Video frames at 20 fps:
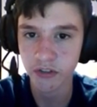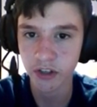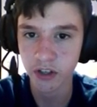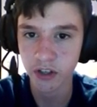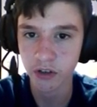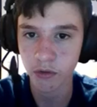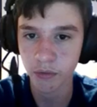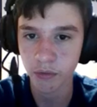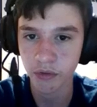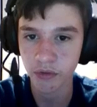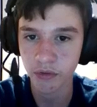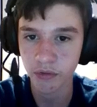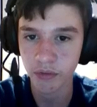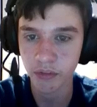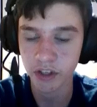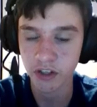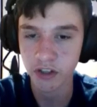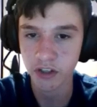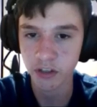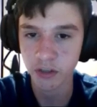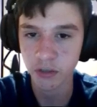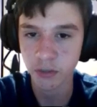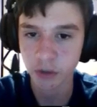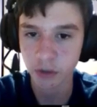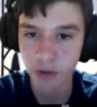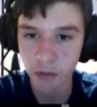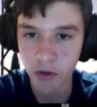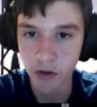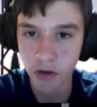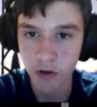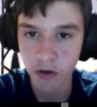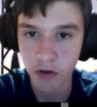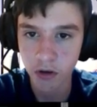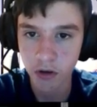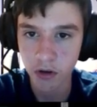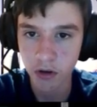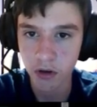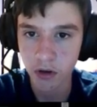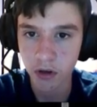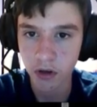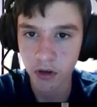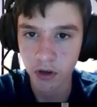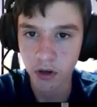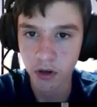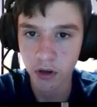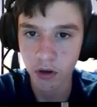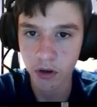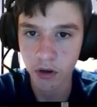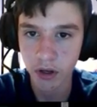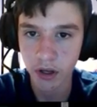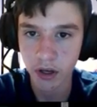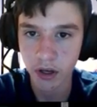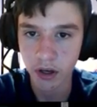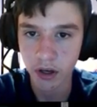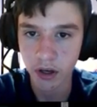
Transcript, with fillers: I can help him with my jump. Okay.